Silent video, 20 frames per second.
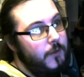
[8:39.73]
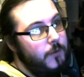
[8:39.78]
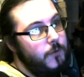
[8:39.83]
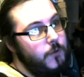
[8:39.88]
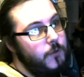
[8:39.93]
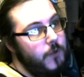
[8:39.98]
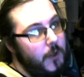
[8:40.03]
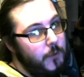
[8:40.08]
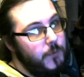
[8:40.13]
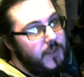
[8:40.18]

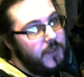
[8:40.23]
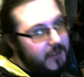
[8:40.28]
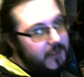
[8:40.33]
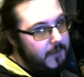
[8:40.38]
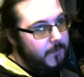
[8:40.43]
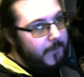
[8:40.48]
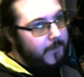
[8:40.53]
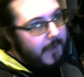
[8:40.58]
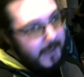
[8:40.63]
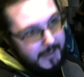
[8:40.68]
So to
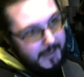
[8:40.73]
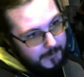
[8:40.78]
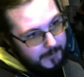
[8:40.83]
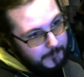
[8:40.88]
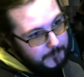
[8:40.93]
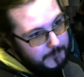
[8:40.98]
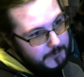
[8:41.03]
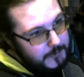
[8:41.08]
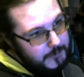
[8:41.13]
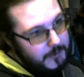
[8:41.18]
even it
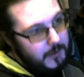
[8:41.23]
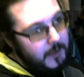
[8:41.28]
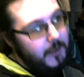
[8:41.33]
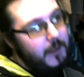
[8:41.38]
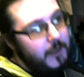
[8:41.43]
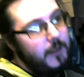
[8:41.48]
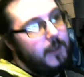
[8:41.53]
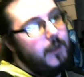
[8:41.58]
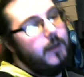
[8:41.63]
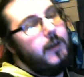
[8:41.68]
out,
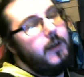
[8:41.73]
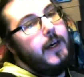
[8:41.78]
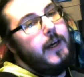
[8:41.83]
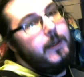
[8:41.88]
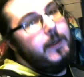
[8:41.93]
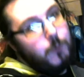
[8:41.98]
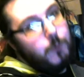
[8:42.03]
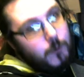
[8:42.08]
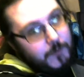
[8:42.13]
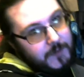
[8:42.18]
I had
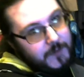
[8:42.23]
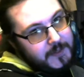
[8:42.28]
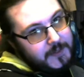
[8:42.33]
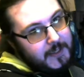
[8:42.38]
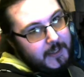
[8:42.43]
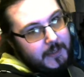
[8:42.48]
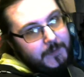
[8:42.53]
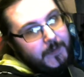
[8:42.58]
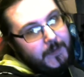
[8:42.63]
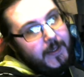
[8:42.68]
more in the
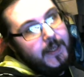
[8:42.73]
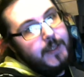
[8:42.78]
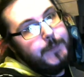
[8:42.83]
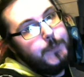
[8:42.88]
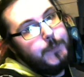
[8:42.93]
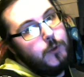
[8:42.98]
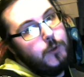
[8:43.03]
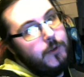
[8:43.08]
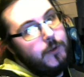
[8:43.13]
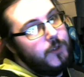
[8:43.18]
sack, they had
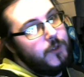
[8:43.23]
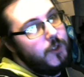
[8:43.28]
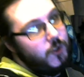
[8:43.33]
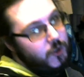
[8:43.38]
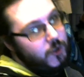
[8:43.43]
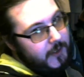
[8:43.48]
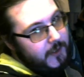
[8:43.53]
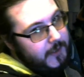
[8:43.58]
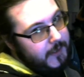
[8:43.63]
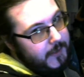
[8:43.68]
more under the
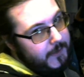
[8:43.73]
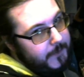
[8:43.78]
tree.